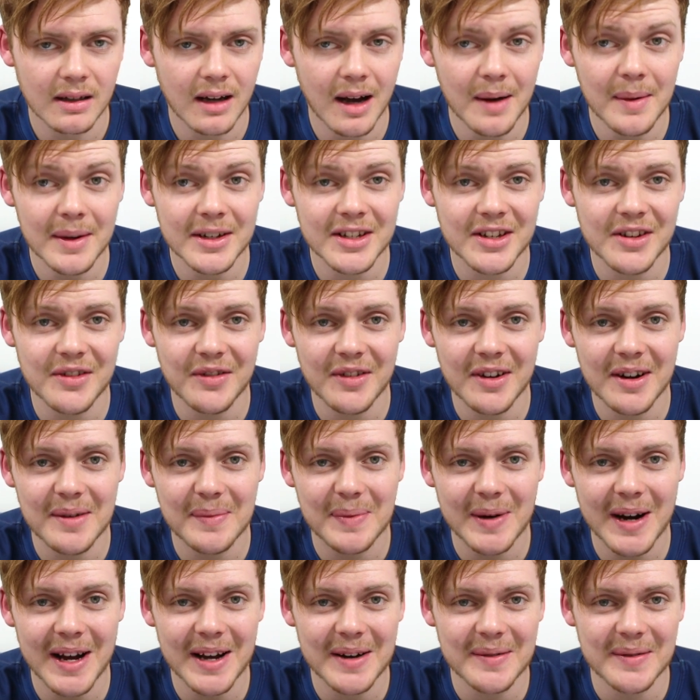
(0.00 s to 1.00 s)
I'm actually
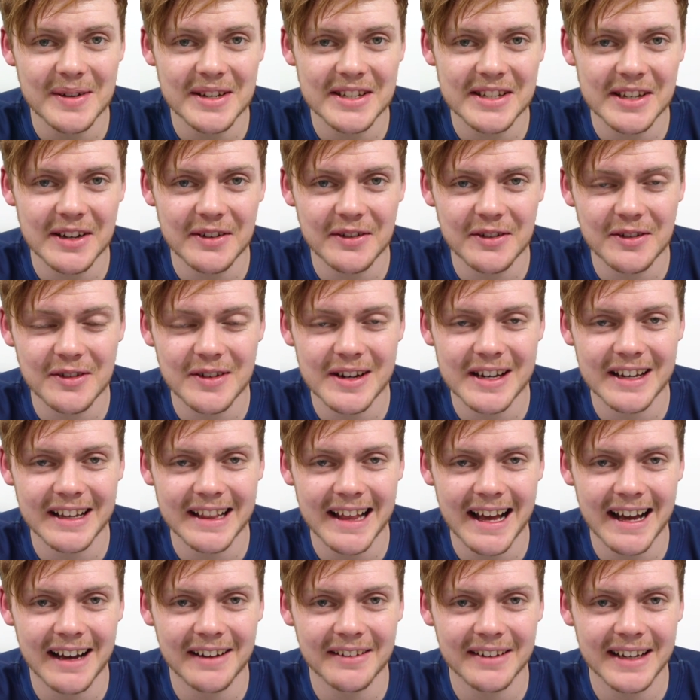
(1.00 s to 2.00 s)
very proud of myself for reading
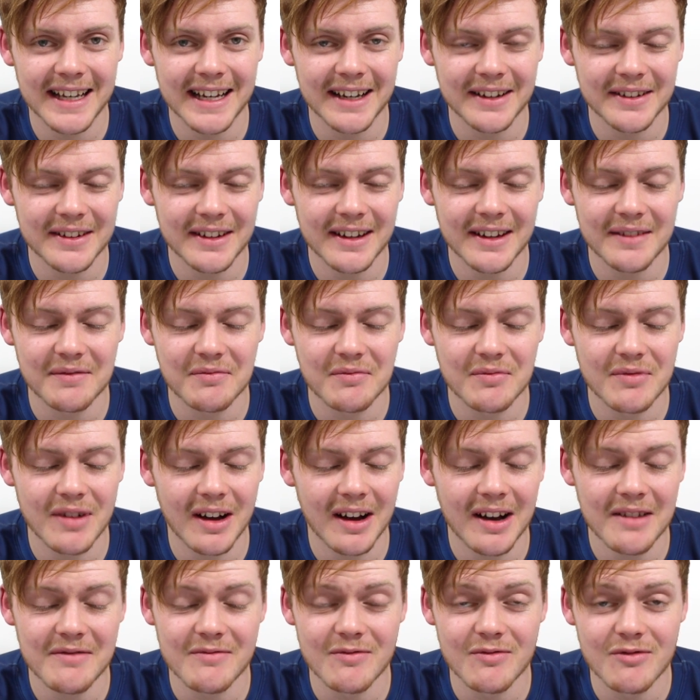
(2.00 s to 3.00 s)
that out loud. I,
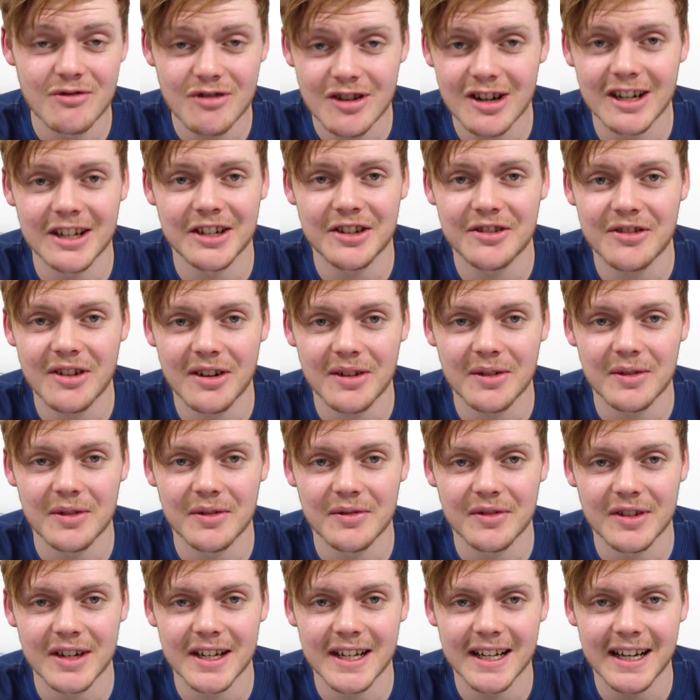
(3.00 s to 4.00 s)
I really struggle
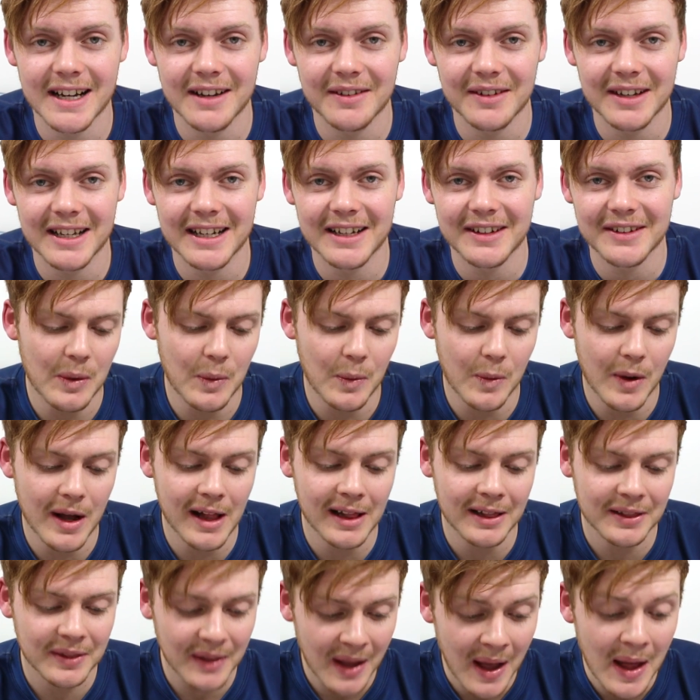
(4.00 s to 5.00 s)
with reading out loud.
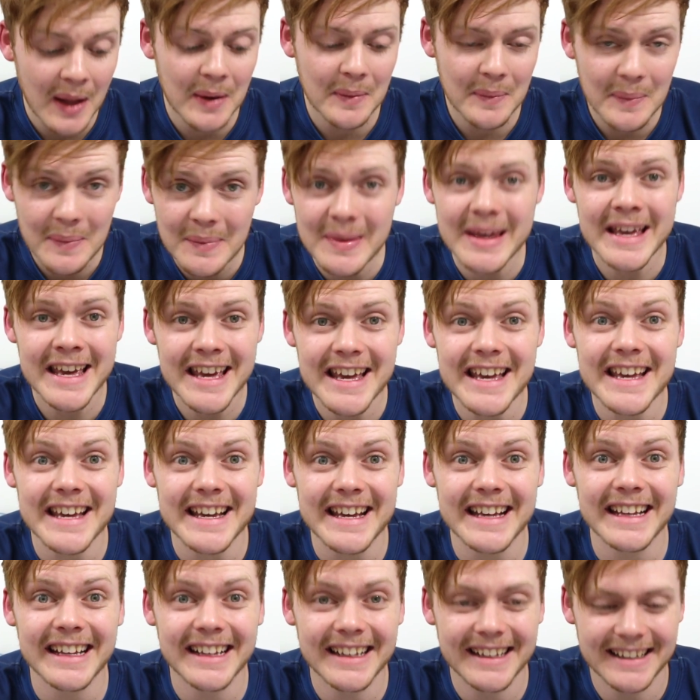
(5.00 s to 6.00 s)
Well done
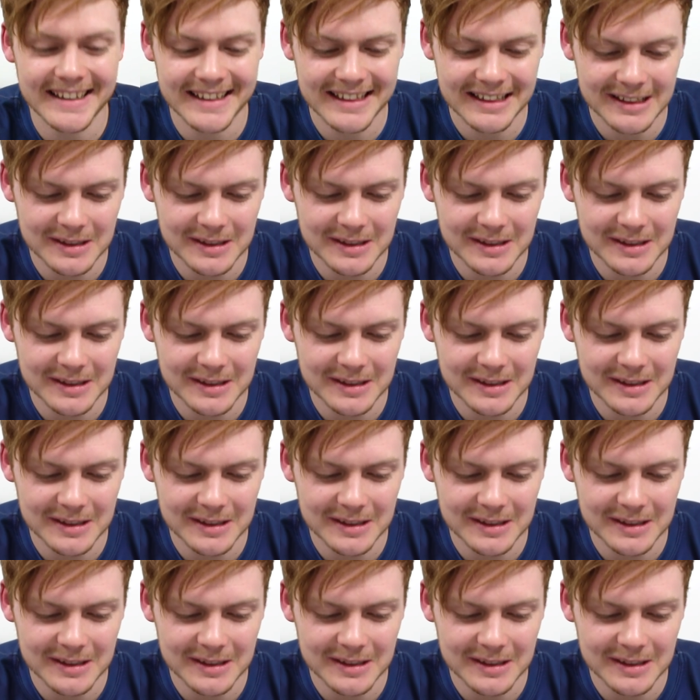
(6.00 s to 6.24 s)
me!